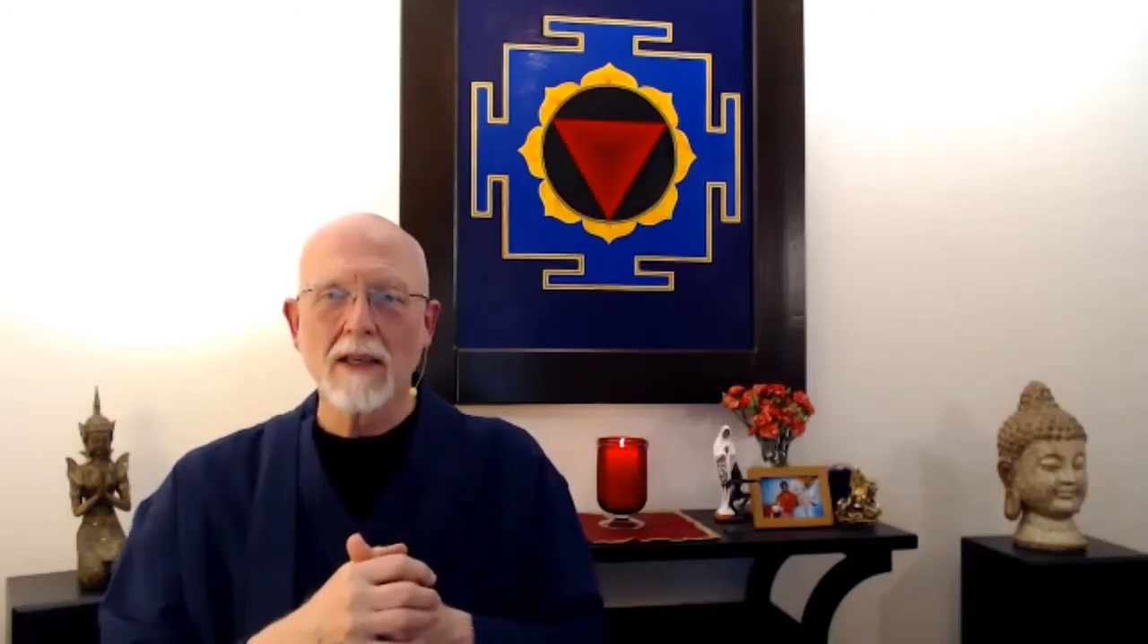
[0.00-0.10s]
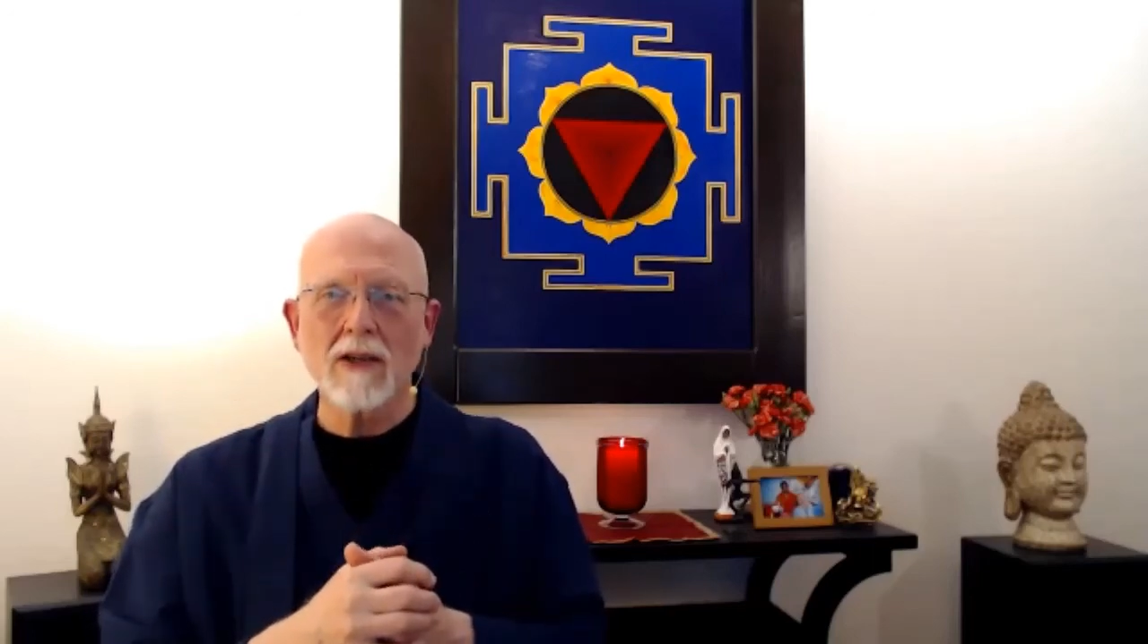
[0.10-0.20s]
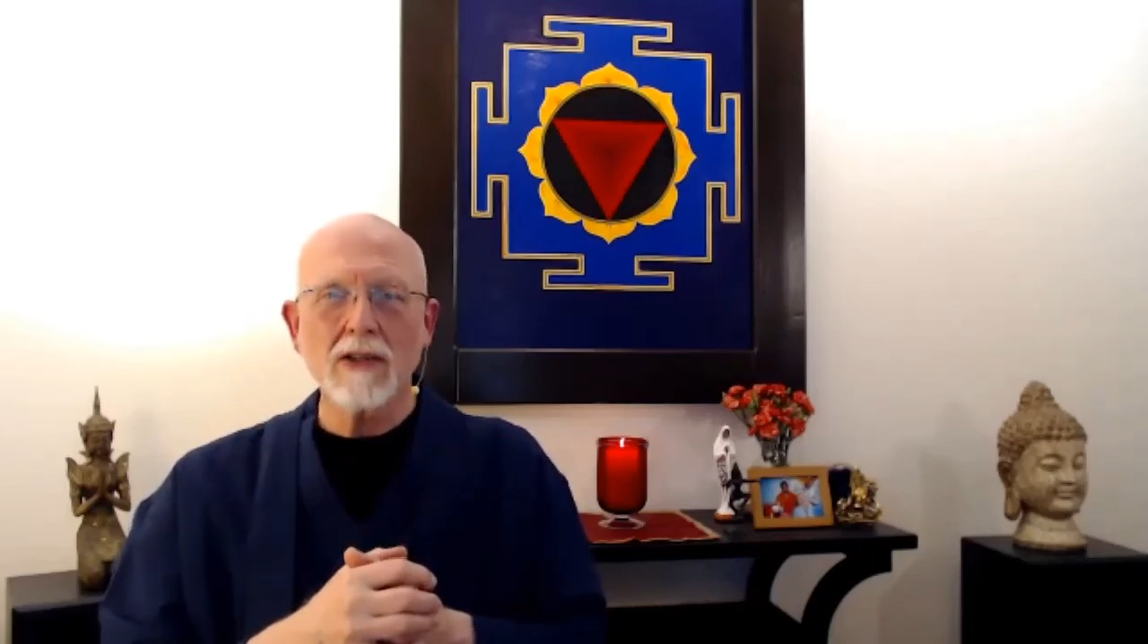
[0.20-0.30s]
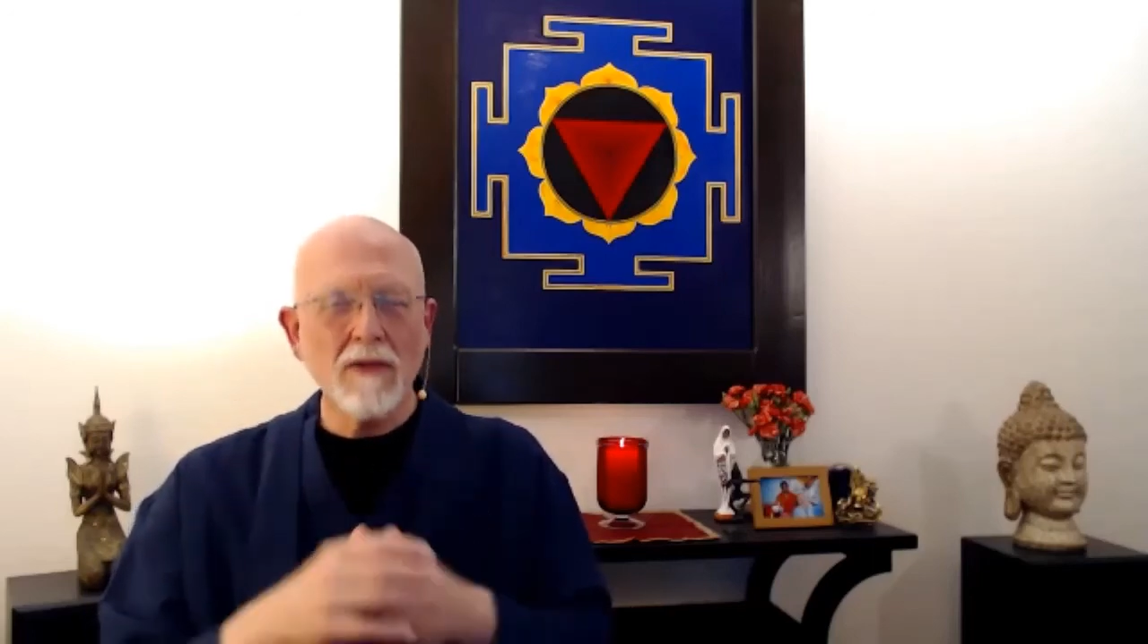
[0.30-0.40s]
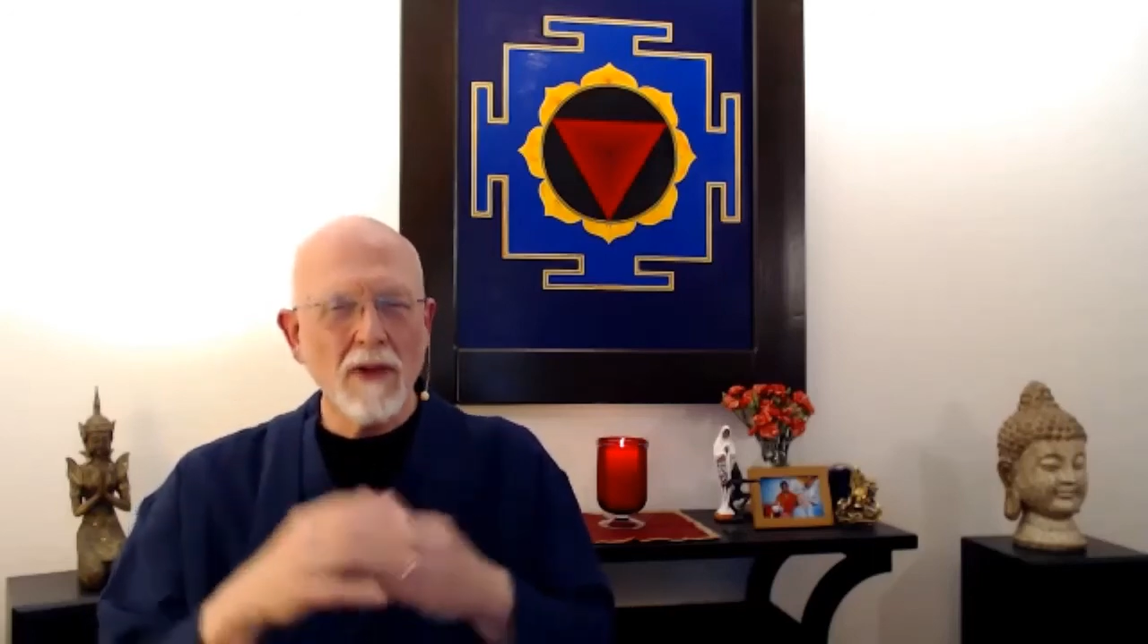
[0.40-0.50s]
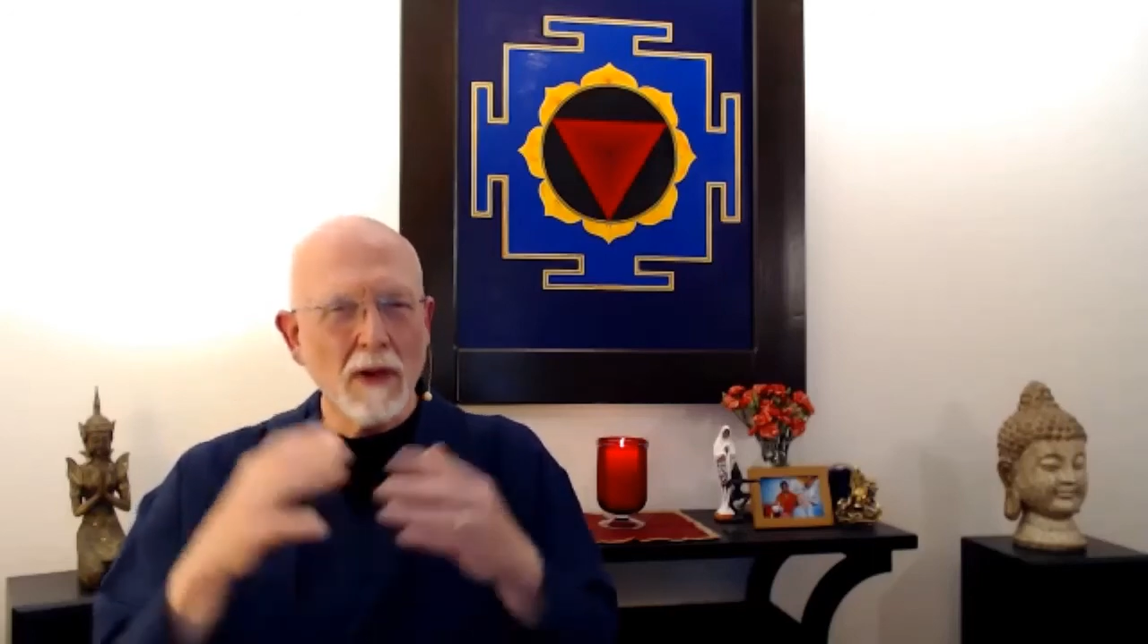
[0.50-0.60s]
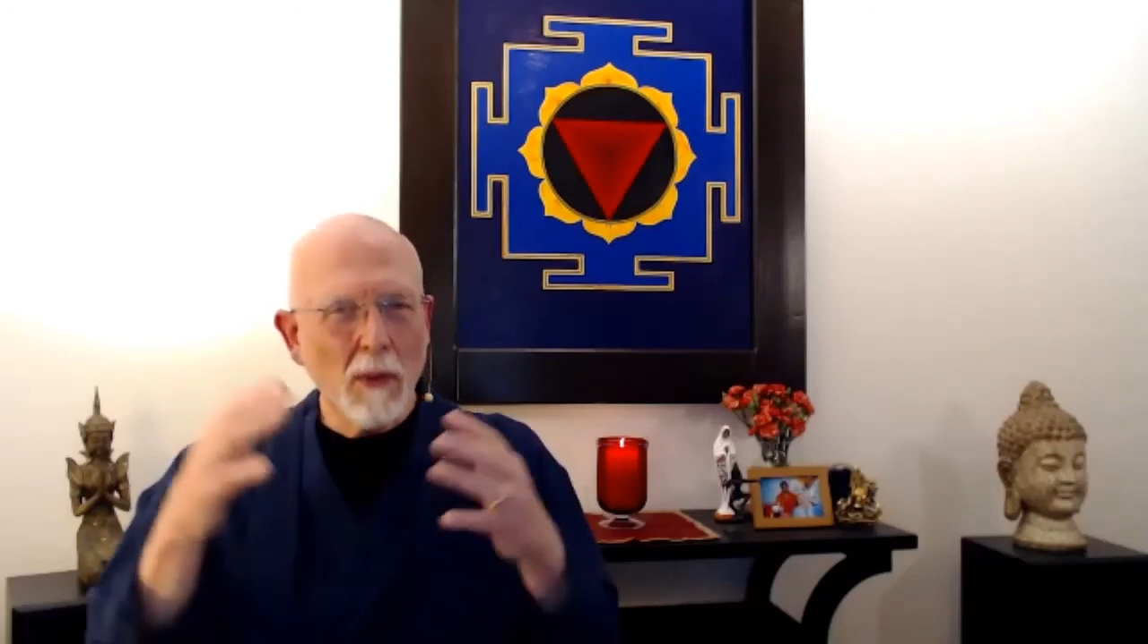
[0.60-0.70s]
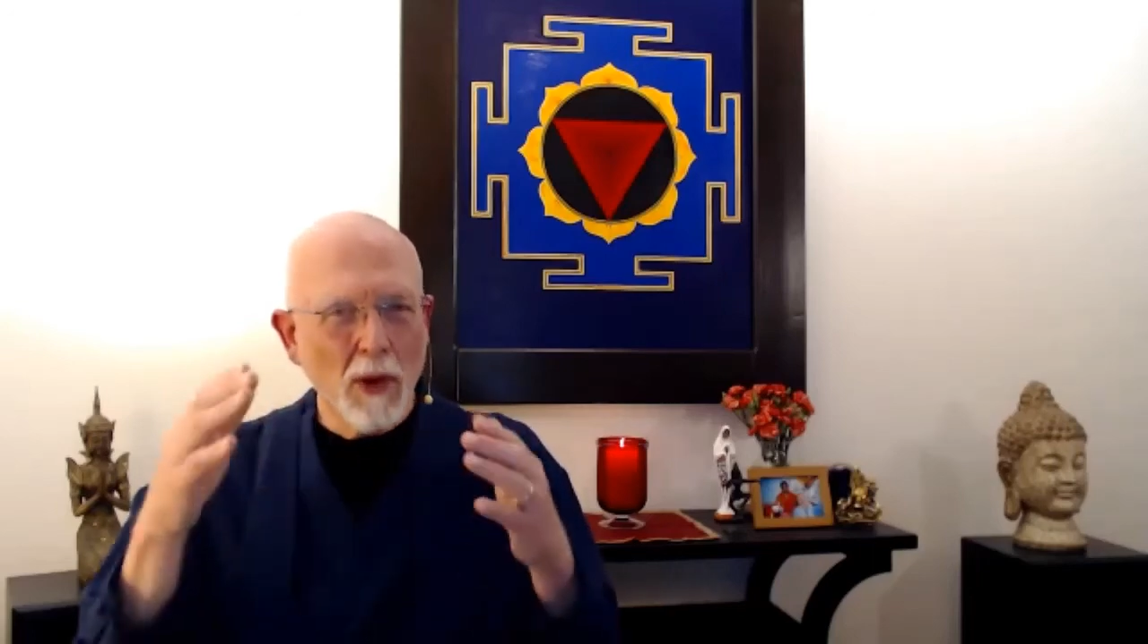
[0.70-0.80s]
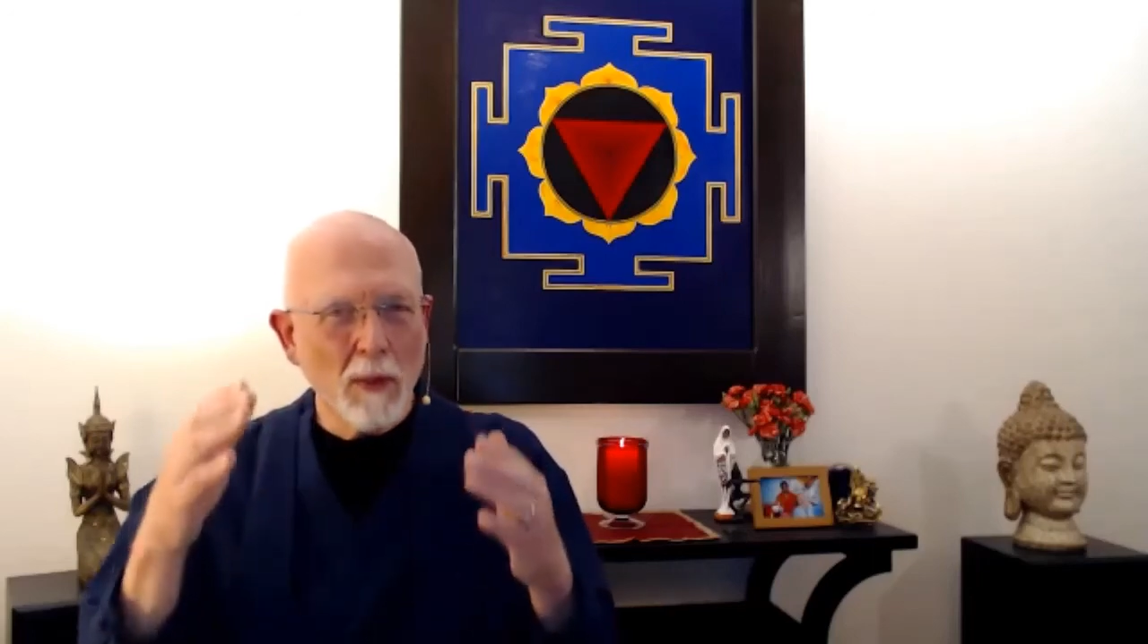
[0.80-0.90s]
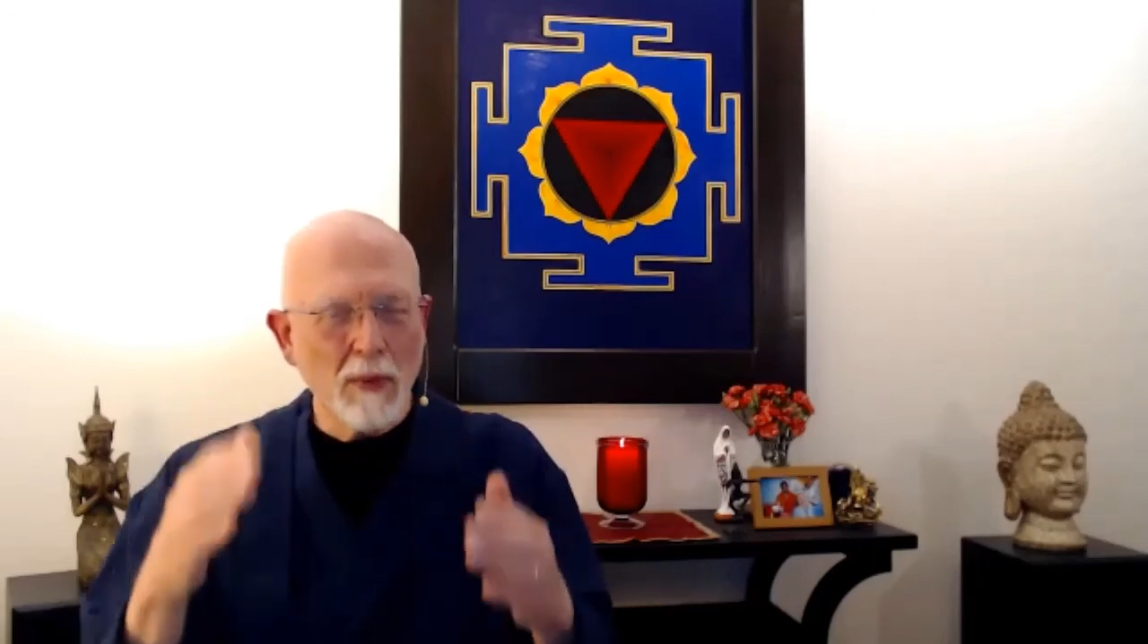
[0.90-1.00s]
Because the very
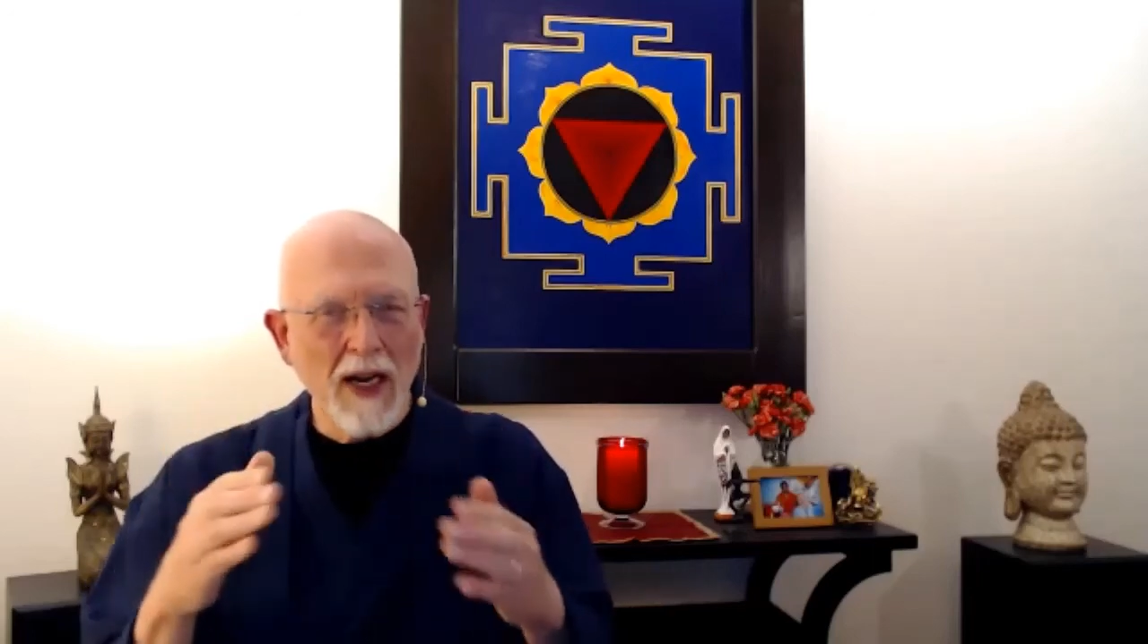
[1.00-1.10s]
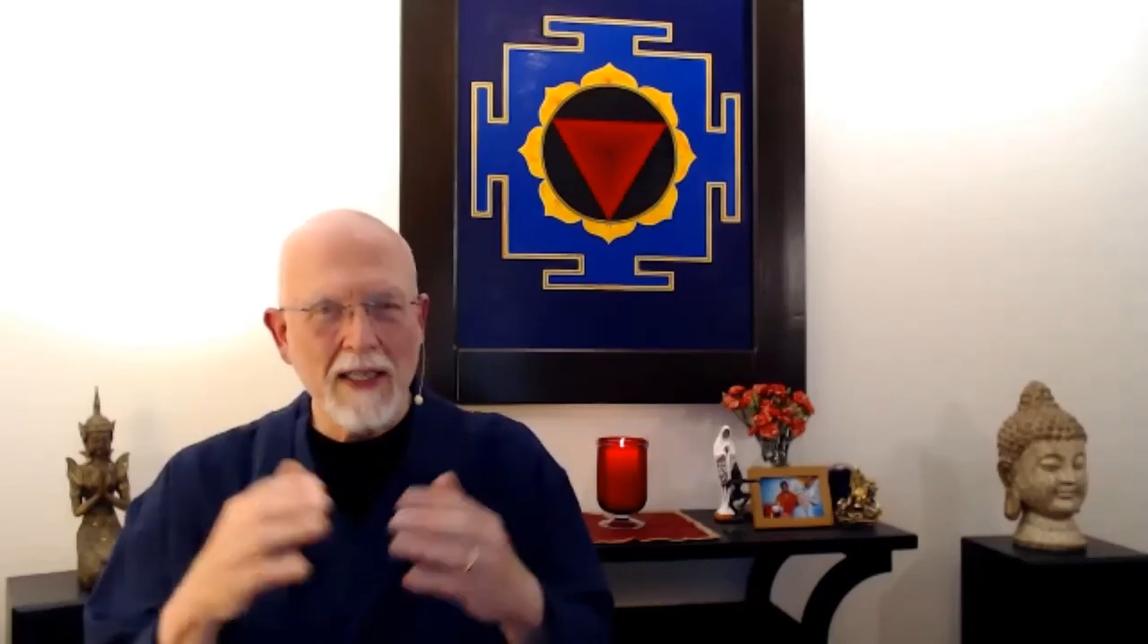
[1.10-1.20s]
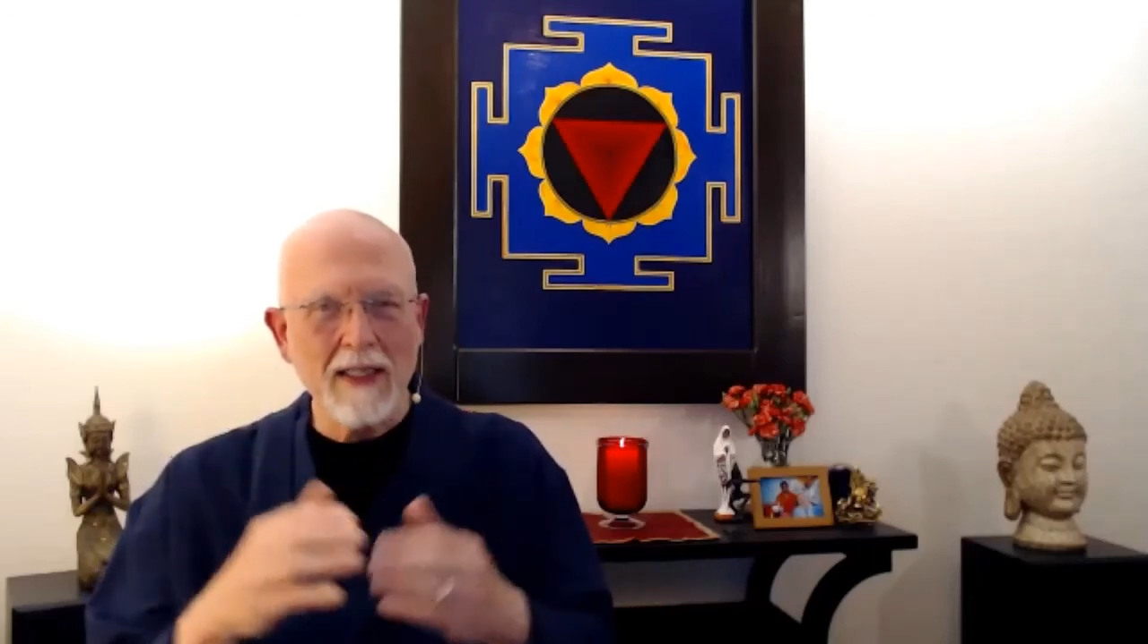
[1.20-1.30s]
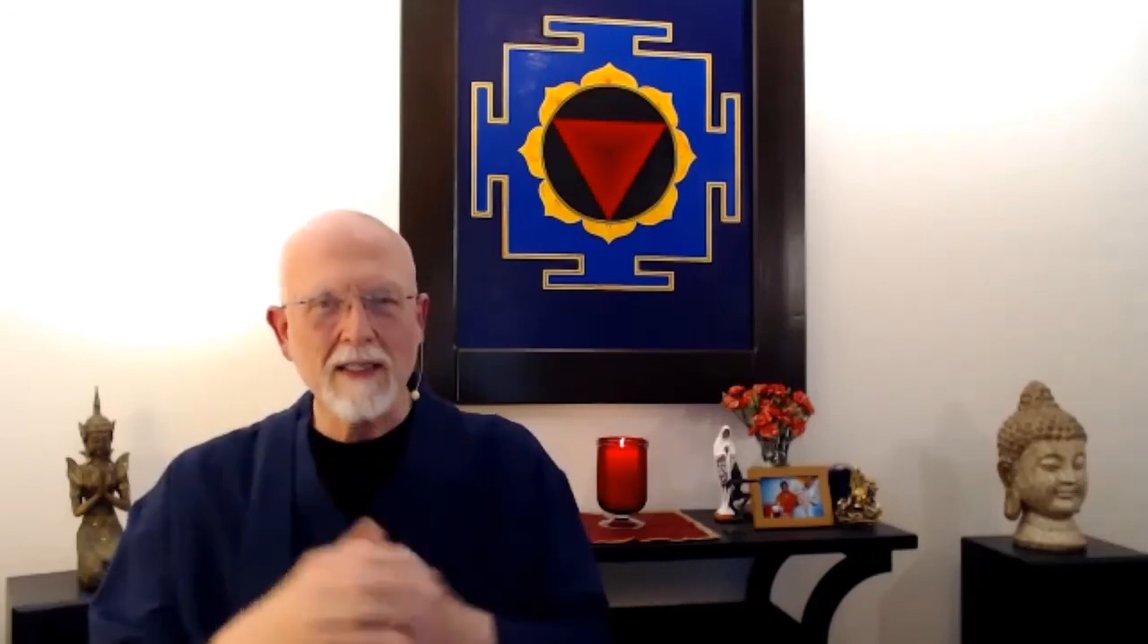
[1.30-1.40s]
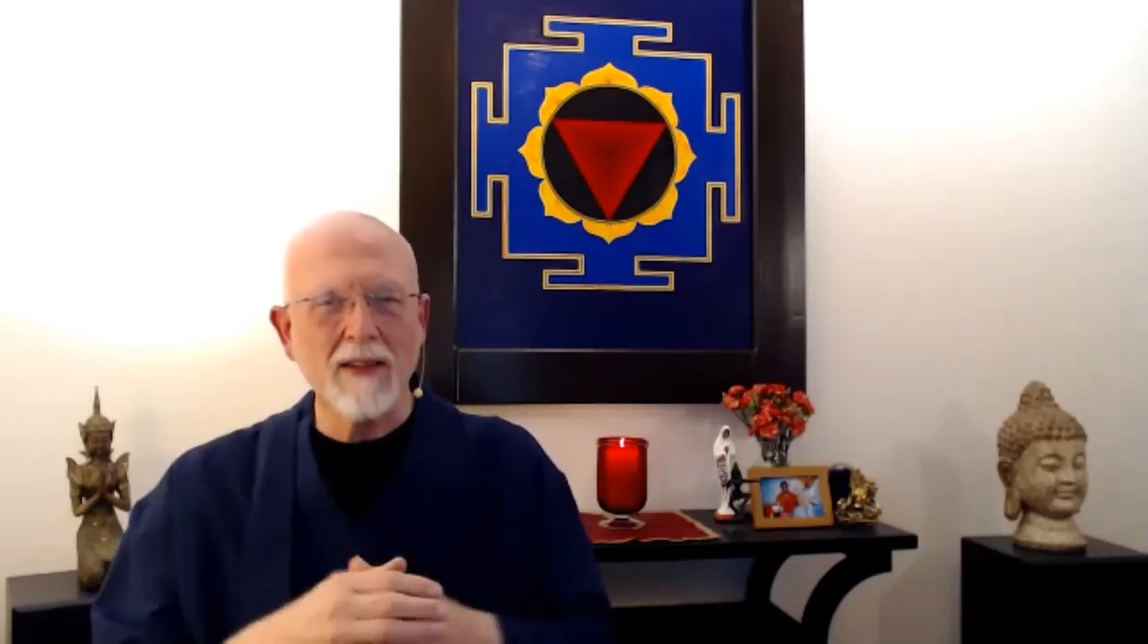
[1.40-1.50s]
word practice,